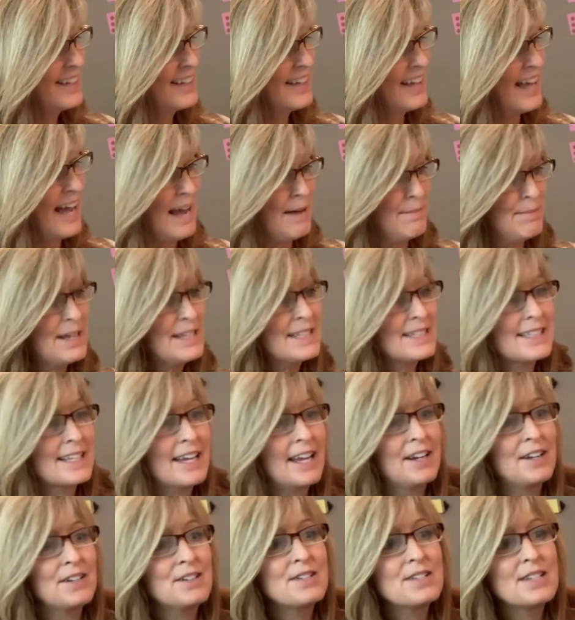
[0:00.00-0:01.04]
"I'm not
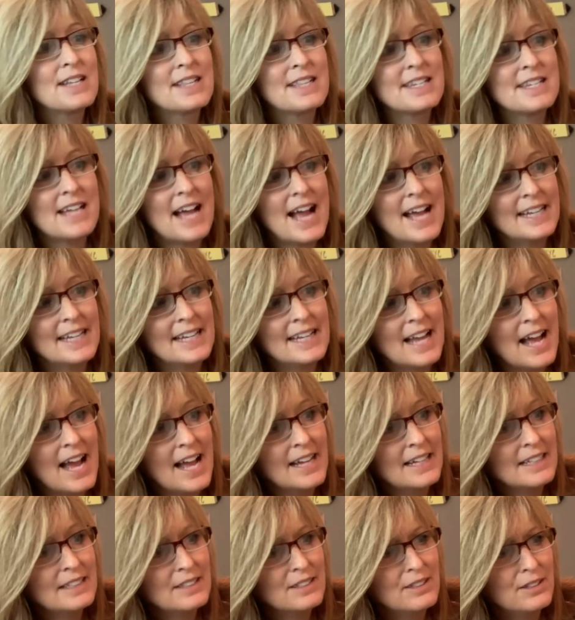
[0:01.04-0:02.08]
scared," said the tiny knight.